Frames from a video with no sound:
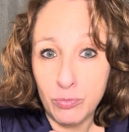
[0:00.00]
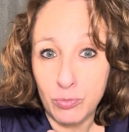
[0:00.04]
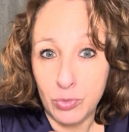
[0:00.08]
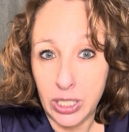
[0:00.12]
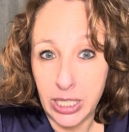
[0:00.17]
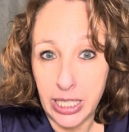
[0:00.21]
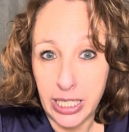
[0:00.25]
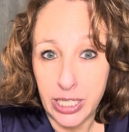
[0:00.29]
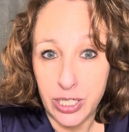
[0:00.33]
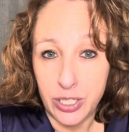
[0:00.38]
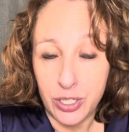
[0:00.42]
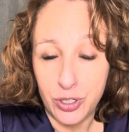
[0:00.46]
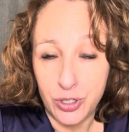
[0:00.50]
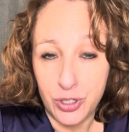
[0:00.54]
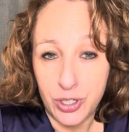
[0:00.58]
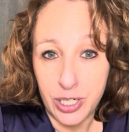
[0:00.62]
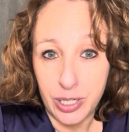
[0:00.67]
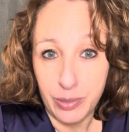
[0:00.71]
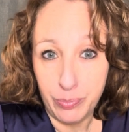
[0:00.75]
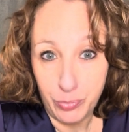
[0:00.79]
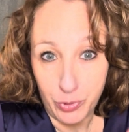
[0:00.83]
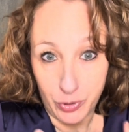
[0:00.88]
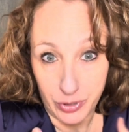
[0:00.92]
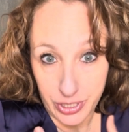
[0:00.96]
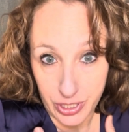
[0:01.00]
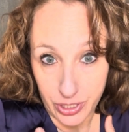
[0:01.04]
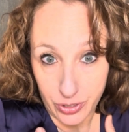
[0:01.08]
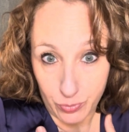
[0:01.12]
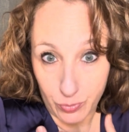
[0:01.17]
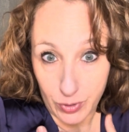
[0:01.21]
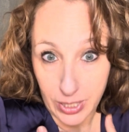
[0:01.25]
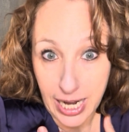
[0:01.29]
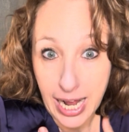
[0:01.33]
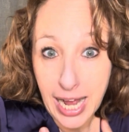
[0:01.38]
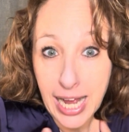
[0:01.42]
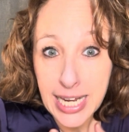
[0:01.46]
relationship, which is
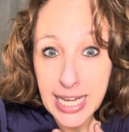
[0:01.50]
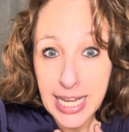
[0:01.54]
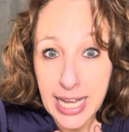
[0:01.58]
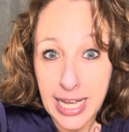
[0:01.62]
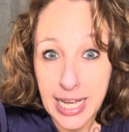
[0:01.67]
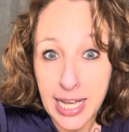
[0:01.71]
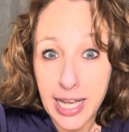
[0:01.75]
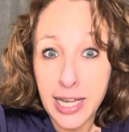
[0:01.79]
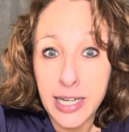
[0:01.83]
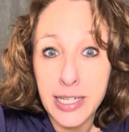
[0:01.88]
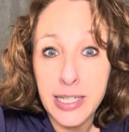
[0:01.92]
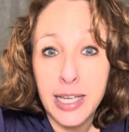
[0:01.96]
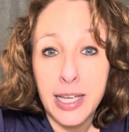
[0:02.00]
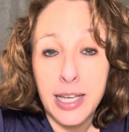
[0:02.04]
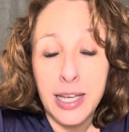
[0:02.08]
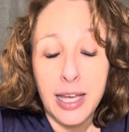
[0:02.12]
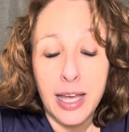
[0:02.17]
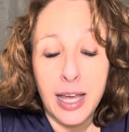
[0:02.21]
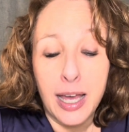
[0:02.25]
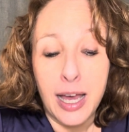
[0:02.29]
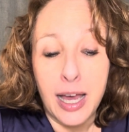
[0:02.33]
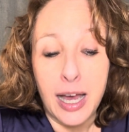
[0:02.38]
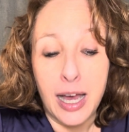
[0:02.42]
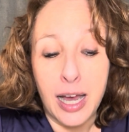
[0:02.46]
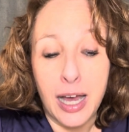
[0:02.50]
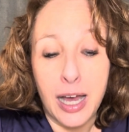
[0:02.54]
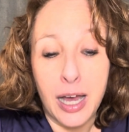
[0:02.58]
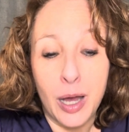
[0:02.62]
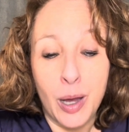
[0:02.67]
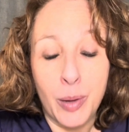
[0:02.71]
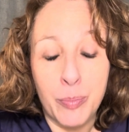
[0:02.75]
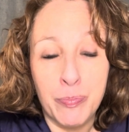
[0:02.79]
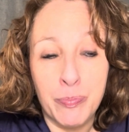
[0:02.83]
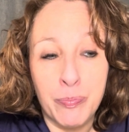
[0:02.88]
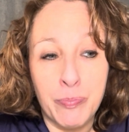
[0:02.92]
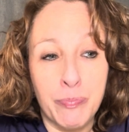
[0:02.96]
what I had,
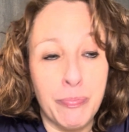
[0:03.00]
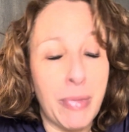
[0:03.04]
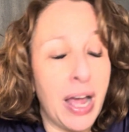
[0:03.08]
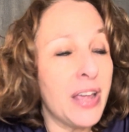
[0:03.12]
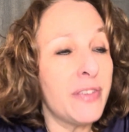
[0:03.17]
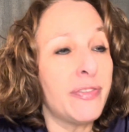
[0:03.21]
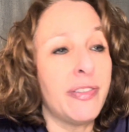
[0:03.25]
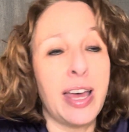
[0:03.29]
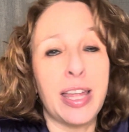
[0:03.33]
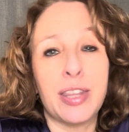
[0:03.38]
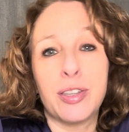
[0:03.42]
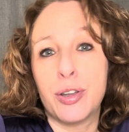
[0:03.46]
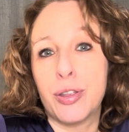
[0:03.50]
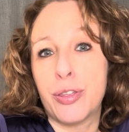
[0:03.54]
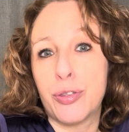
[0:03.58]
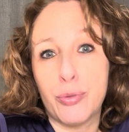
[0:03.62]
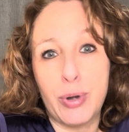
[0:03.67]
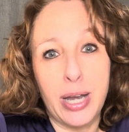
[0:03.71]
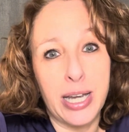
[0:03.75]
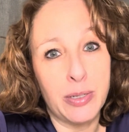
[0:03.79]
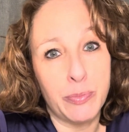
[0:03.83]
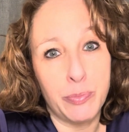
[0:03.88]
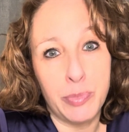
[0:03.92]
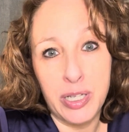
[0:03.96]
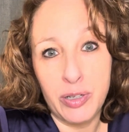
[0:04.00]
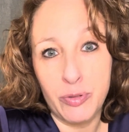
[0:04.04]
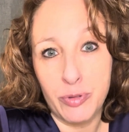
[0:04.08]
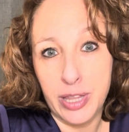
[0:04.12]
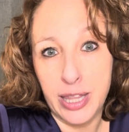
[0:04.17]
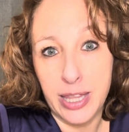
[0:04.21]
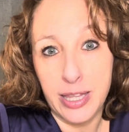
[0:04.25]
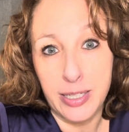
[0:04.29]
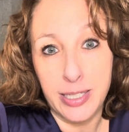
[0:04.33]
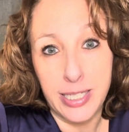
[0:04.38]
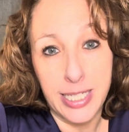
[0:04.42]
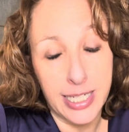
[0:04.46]
my father threatened me with
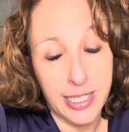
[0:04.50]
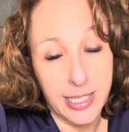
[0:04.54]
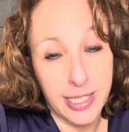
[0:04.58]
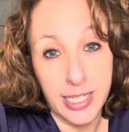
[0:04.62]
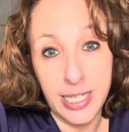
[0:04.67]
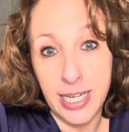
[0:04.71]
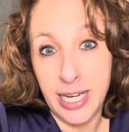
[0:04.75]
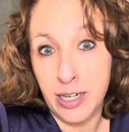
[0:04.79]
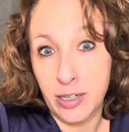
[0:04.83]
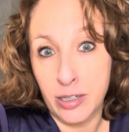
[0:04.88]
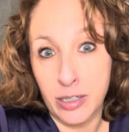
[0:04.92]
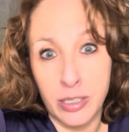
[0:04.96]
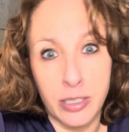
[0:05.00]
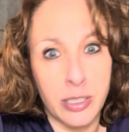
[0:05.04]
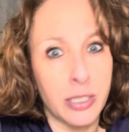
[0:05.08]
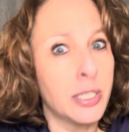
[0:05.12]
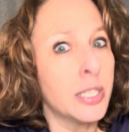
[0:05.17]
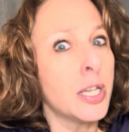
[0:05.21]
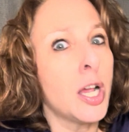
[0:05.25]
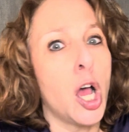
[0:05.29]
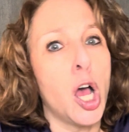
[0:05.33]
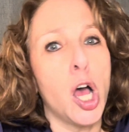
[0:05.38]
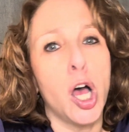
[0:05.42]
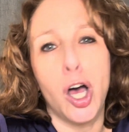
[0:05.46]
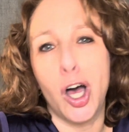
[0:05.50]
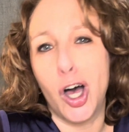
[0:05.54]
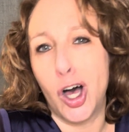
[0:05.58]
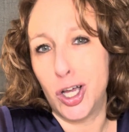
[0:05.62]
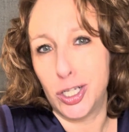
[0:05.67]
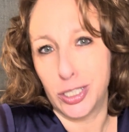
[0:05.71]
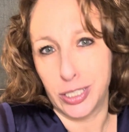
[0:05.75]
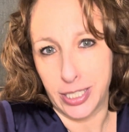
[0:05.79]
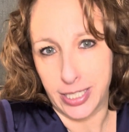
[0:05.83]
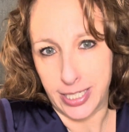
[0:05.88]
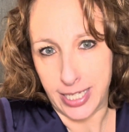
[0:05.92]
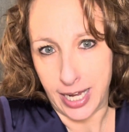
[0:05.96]
disinheritance all
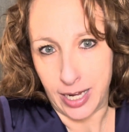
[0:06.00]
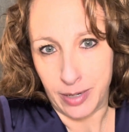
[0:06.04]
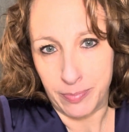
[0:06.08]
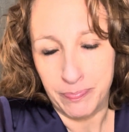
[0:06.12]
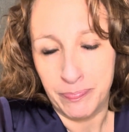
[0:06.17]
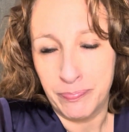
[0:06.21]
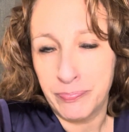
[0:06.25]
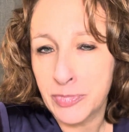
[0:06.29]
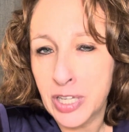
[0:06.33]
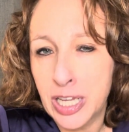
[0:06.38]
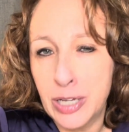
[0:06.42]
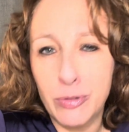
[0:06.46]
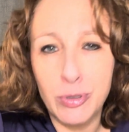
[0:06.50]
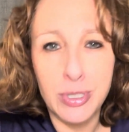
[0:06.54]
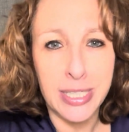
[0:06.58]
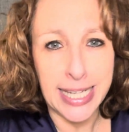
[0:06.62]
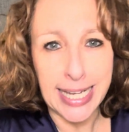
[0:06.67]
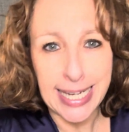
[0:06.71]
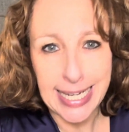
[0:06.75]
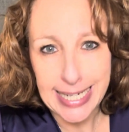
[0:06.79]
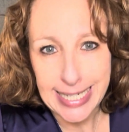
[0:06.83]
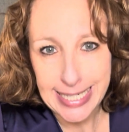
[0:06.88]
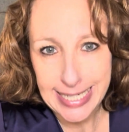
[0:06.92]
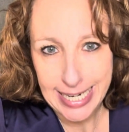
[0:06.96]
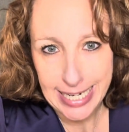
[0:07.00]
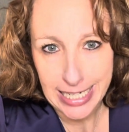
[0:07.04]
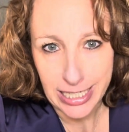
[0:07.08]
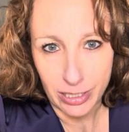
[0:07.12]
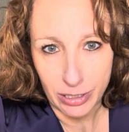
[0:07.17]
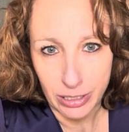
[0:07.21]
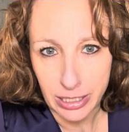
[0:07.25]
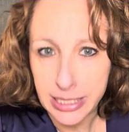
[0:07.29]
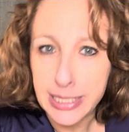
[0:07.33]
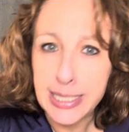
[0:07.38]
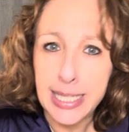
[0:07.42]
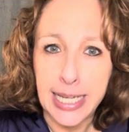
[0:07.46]
the time. It was like a
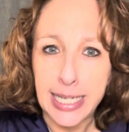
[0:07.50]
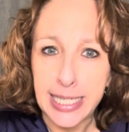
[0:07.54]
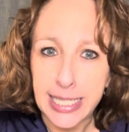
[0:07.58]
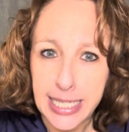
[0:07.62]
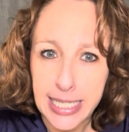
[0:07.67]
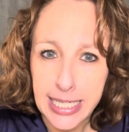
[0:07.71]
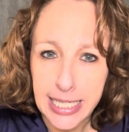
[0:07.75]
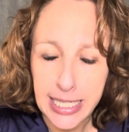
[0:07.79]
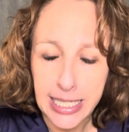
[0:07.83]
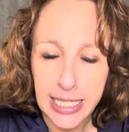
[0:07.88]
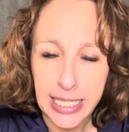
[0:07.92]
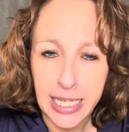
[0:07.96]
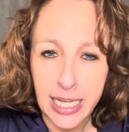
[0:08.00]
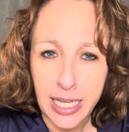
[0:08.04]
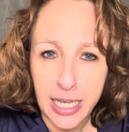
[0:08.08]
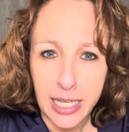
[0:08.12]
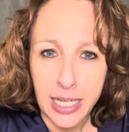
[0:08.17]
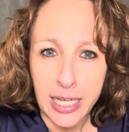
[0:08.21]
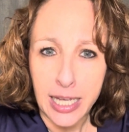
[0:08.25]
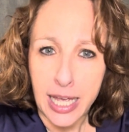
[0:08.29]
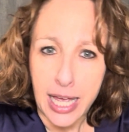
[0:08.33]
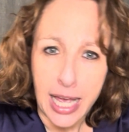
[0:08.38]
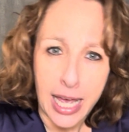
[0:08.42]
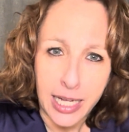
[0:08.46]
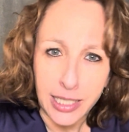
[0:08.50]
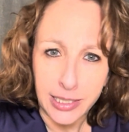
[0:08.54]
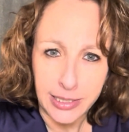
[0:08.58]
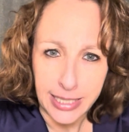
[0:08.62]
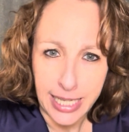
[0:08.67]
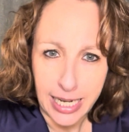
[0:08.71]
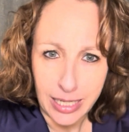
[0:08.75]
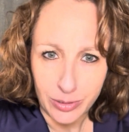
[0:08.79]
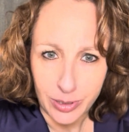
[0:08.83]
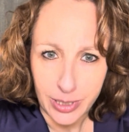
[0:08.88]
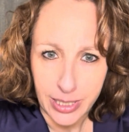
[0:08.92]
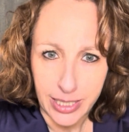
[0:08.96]
carrot that he held
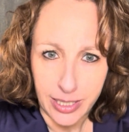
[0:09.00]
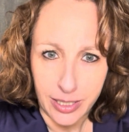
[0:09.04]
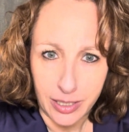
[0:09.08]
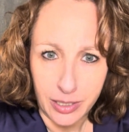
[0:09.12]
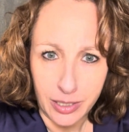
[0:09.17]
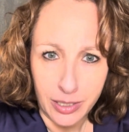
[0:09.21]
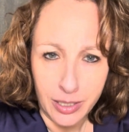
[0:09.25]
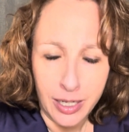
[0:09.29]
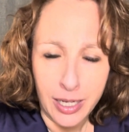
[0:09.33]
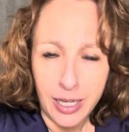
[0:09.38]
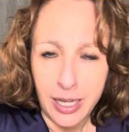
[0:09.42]
out there.